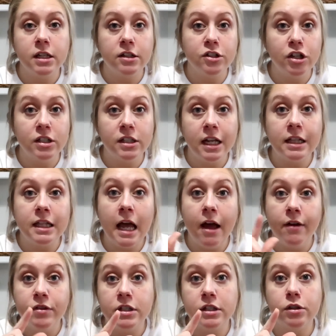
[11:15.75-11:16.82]
just like they
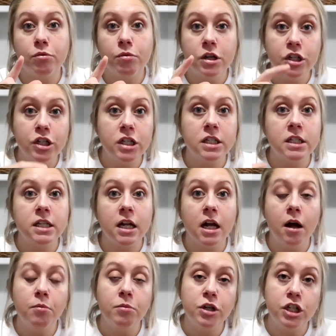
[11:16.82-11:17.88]
have the syringes that
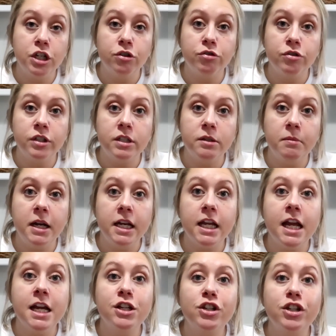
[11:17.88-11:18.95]
come with children's
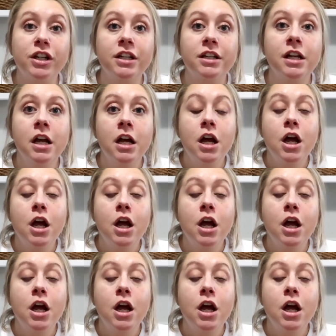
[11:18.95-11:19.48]
medication.